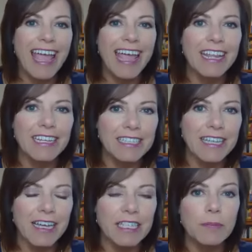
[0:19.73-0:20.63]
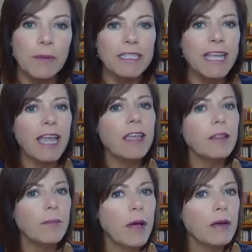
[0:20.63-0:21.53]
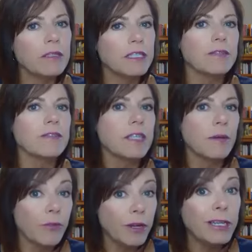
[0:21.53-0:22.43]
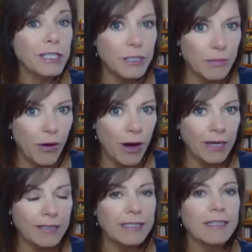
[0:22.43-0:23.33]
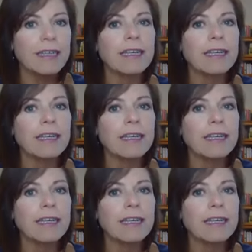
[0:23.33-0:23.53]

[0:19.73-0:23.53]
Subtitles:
and insights by taking the pulse of some really smart,